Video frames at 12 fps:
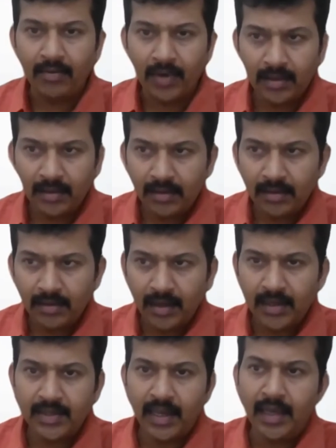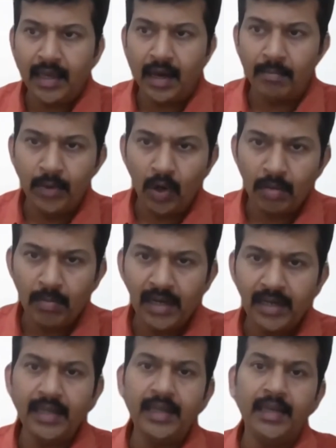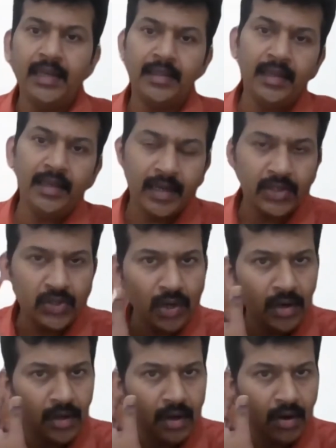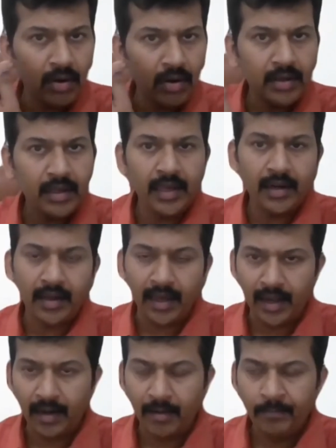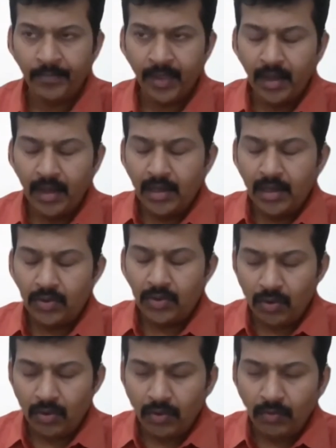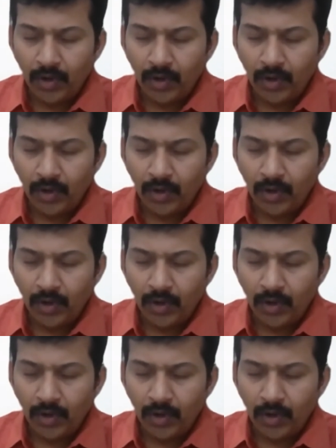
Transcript: whether there is any abnormality in the external ear canal. So